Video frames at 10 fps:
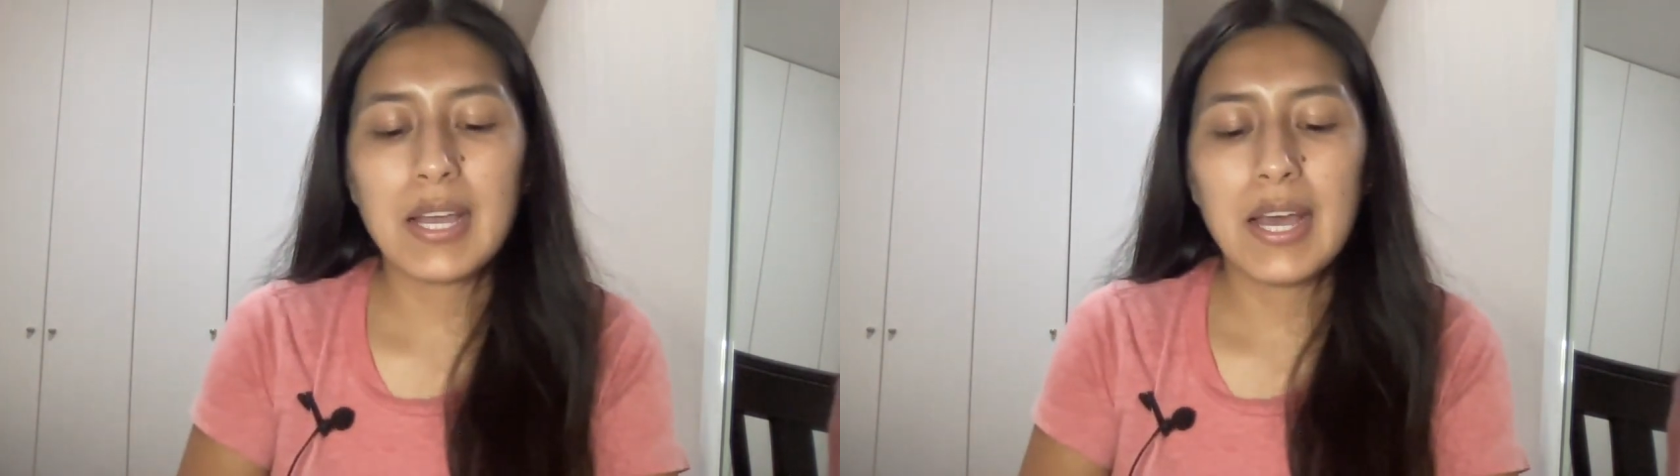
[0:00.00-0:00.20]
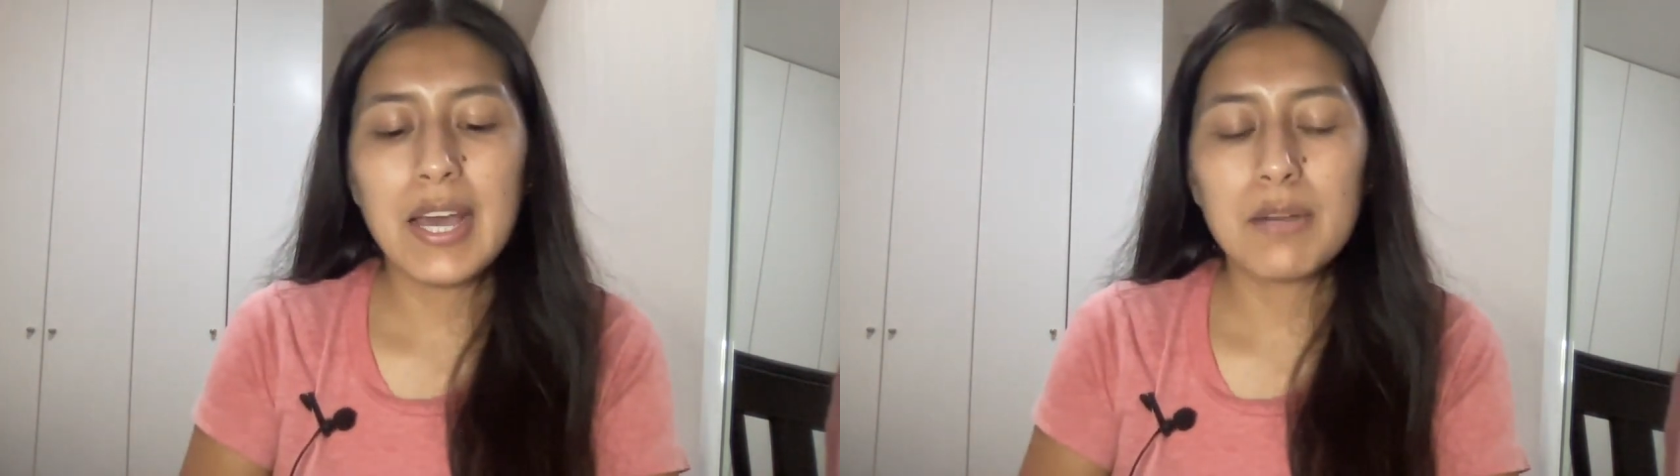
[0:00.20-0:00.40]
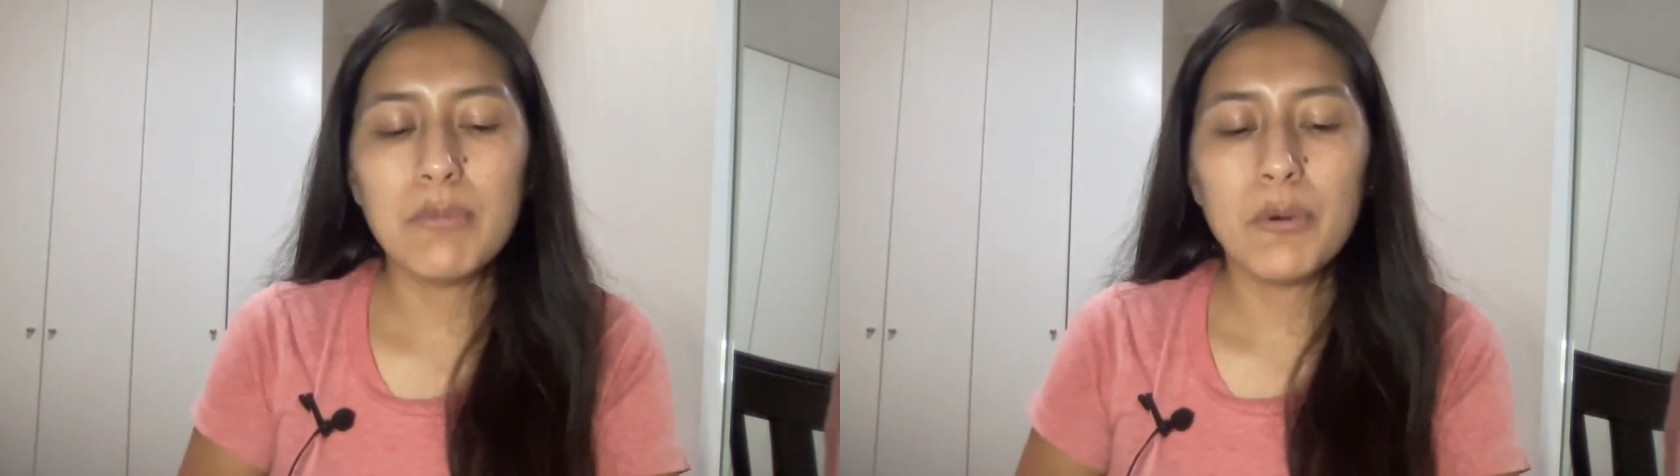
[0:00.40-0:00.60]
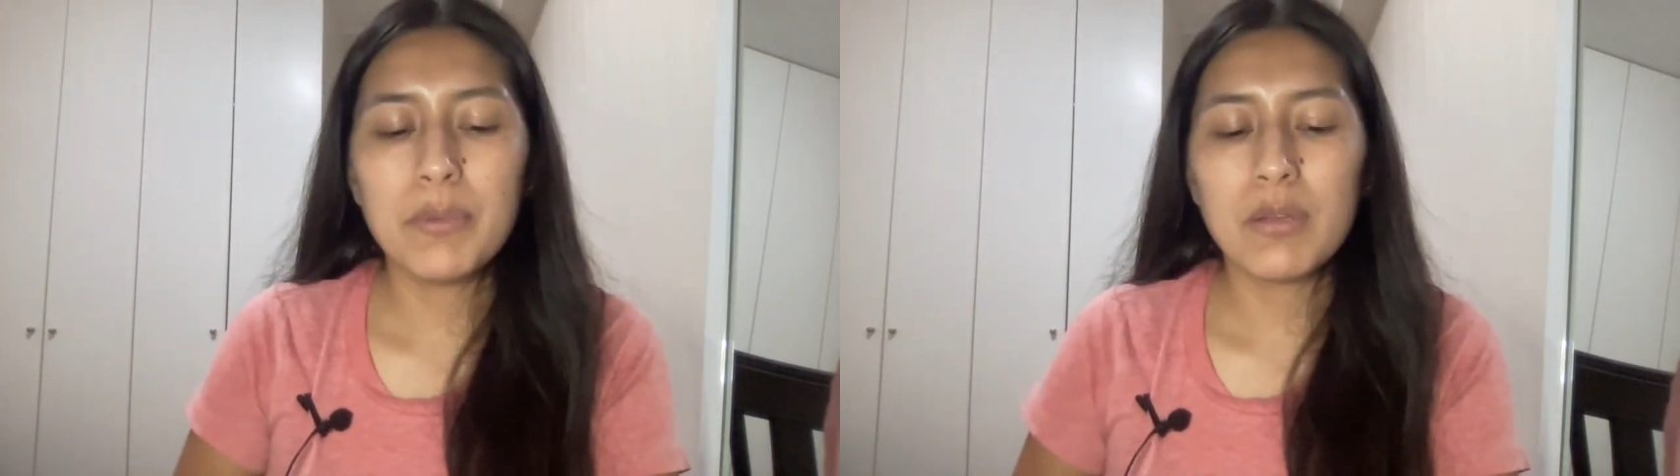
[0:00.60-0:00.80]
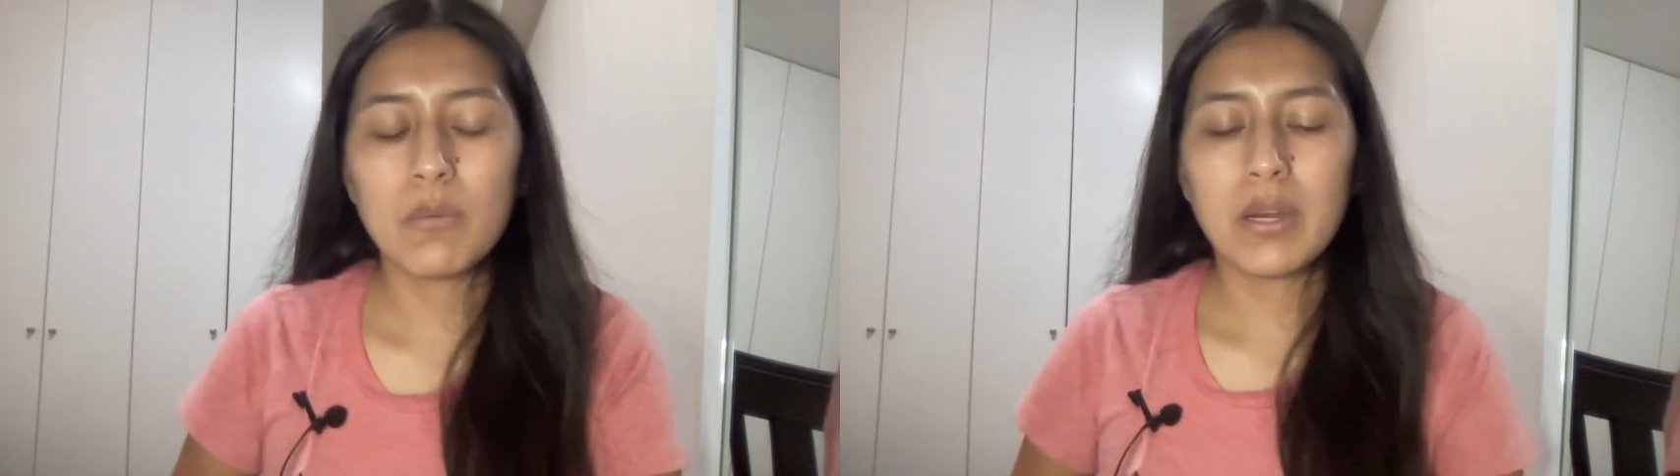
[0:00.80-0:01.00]
I had a
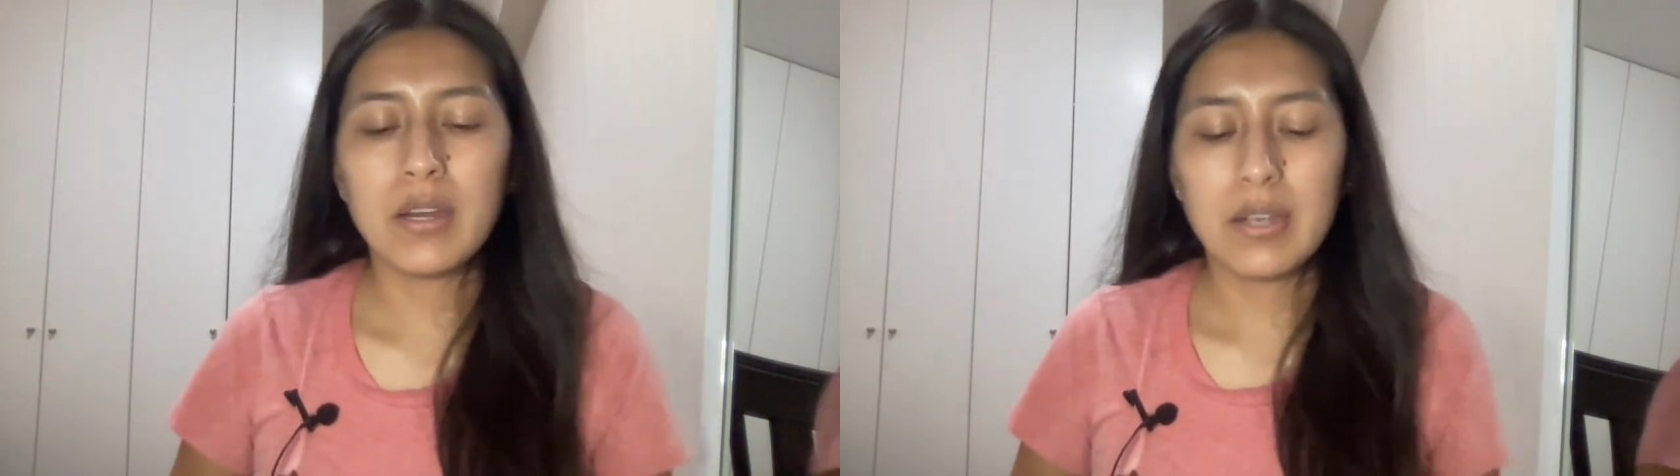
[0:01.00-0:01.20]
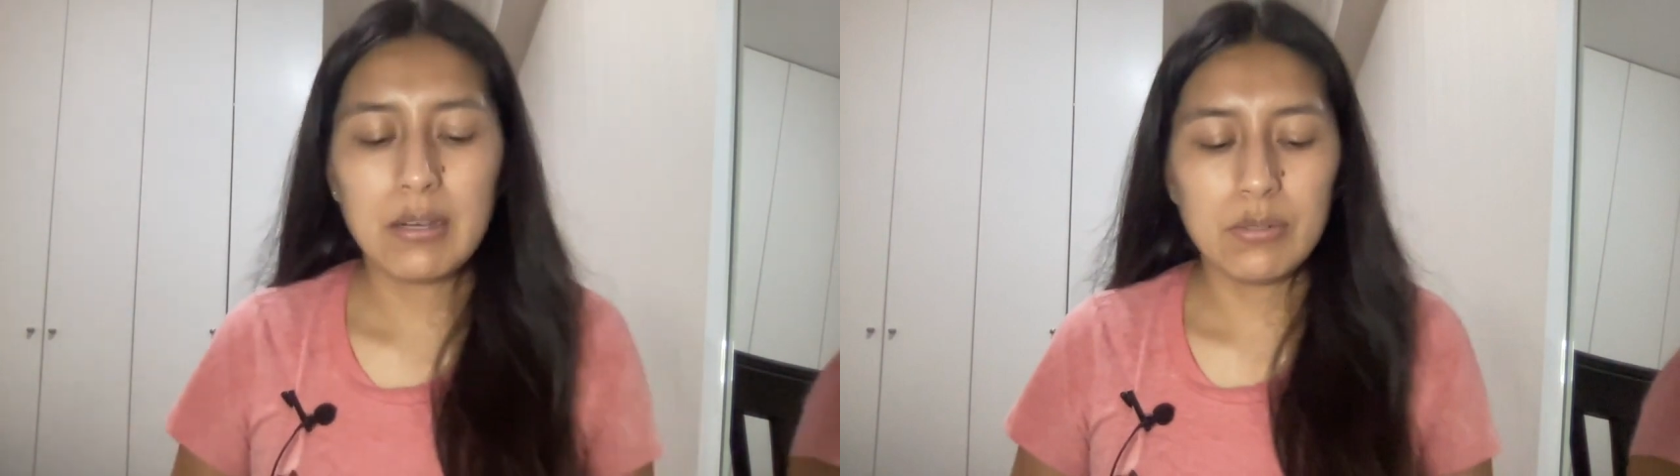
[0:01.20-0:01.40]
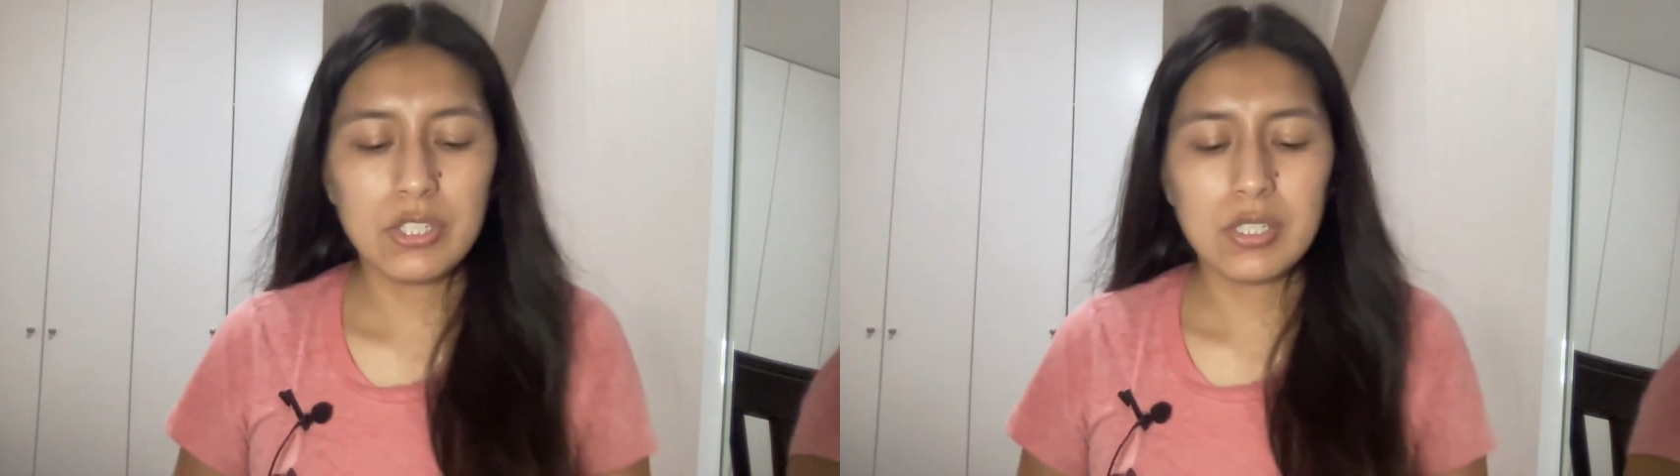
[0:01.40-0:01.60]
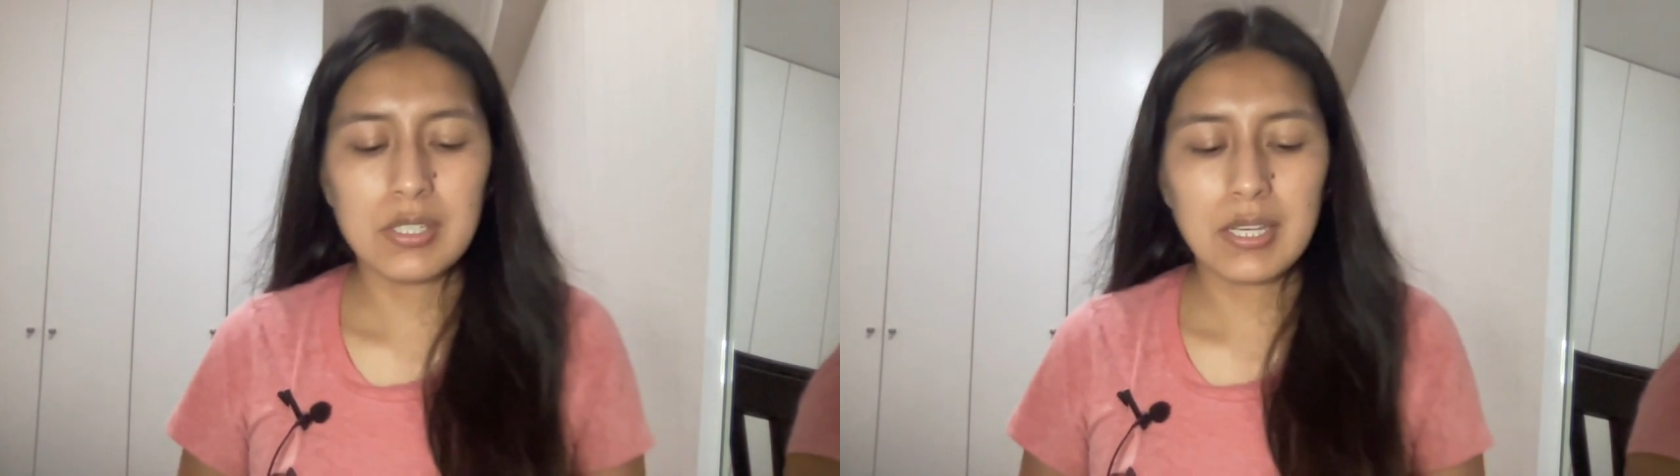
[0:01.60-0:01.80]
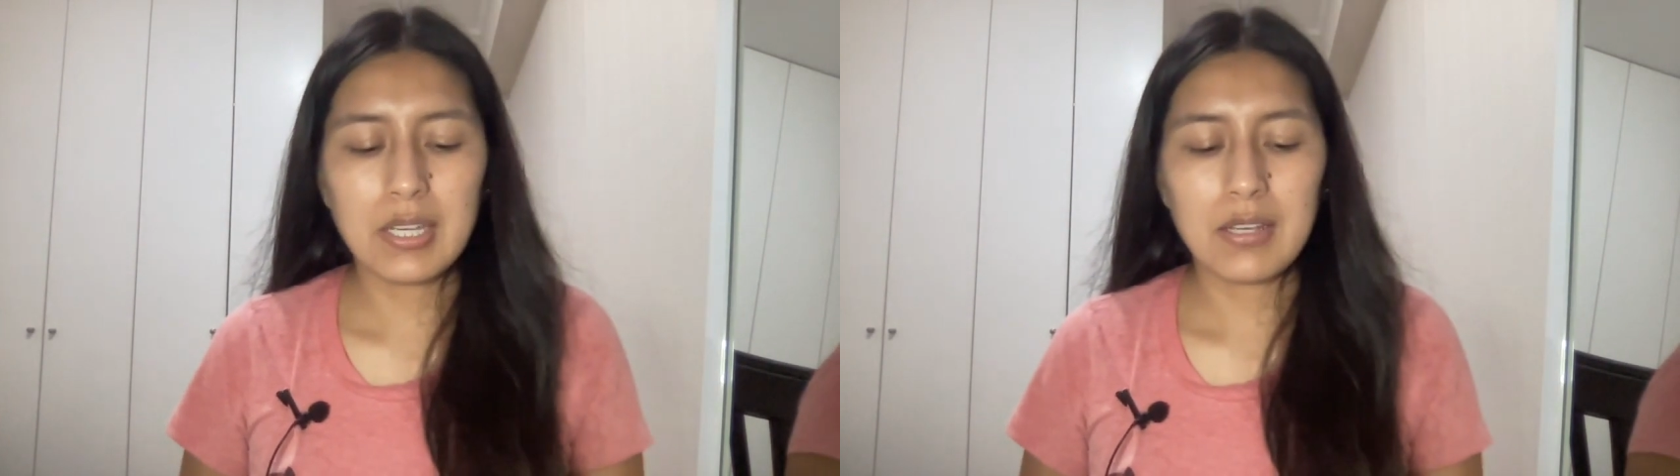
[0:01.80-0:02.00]
moment where I was
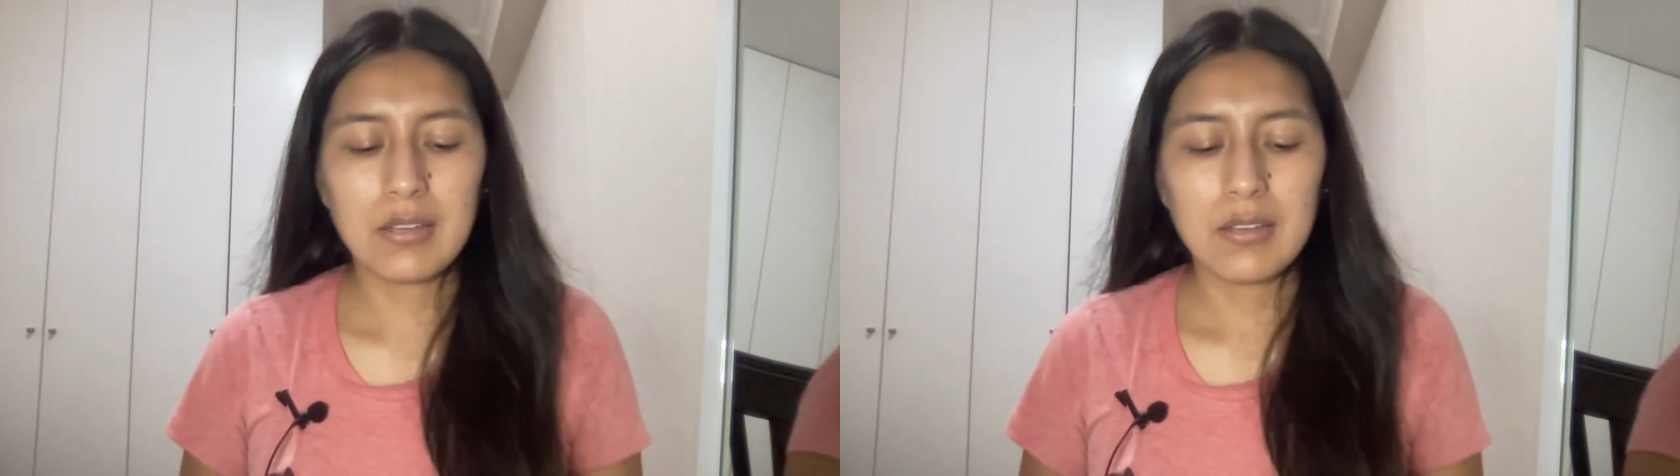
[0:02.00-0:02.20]
just like,